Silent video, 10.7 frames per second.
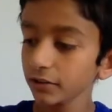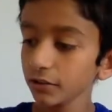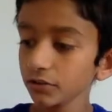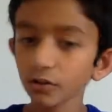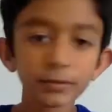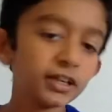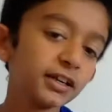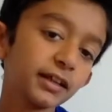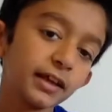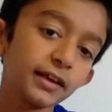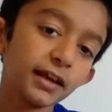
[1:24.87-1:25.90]
So we
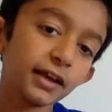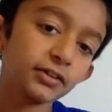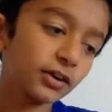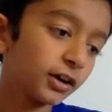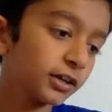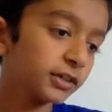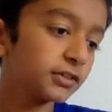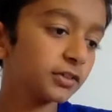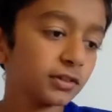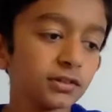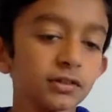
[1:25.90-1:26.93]
need index
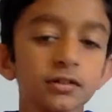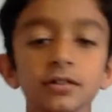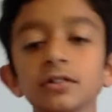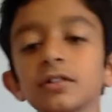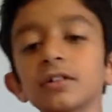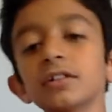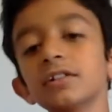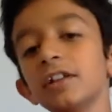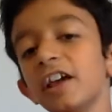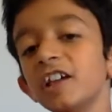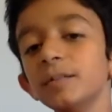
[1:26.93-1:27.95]
cards,
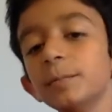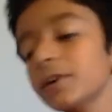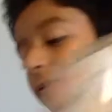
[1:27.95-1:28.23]
tape,